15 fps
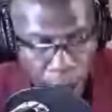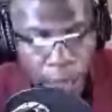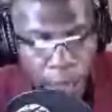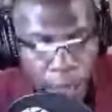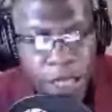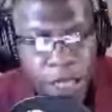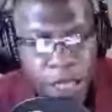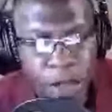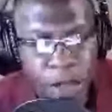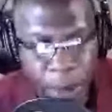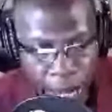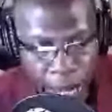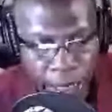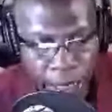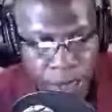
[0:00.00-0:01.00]

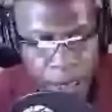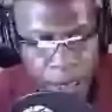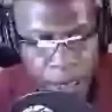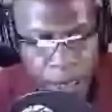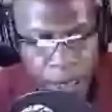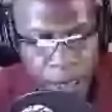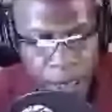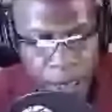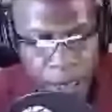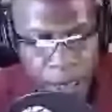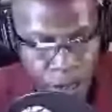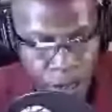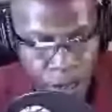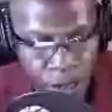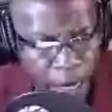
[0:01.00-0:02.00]
Hispanics,
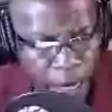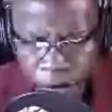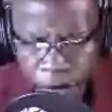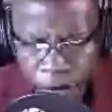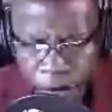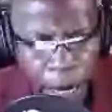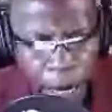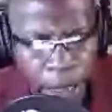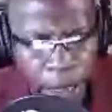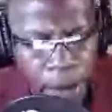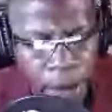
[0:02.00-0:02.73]
Asians, everybody.